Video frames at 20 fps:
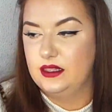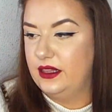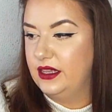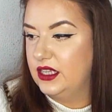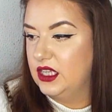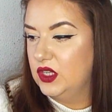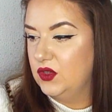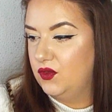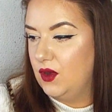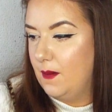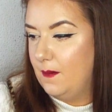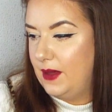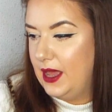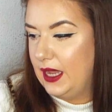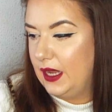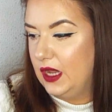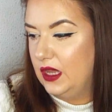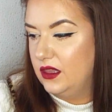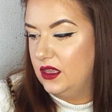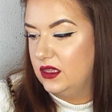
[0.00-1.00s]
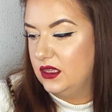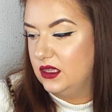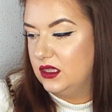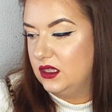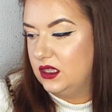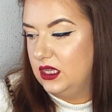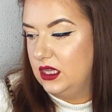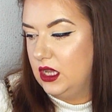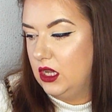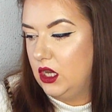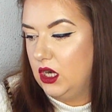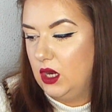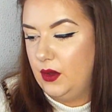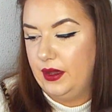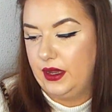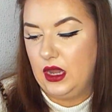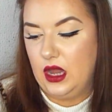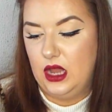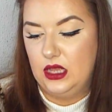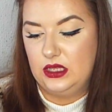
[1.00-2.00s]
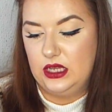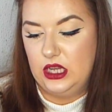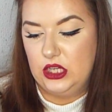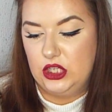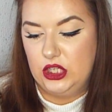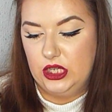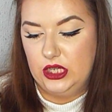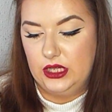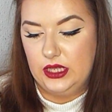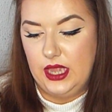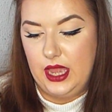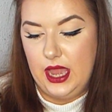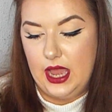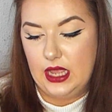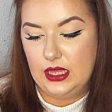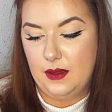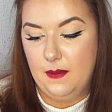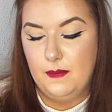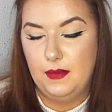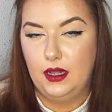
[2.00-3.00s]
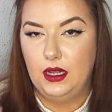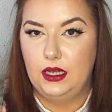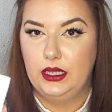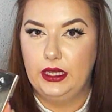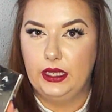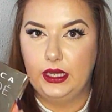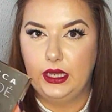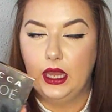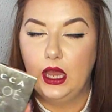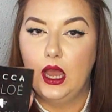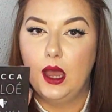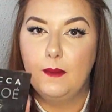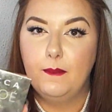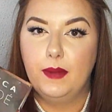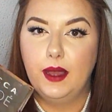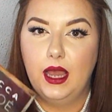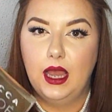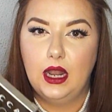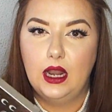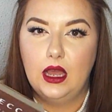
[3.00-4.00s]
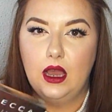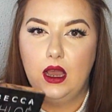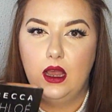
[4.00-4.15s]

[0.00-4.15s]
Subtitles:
This is from Becca. This is the Khloe Kardashian and Malika palette.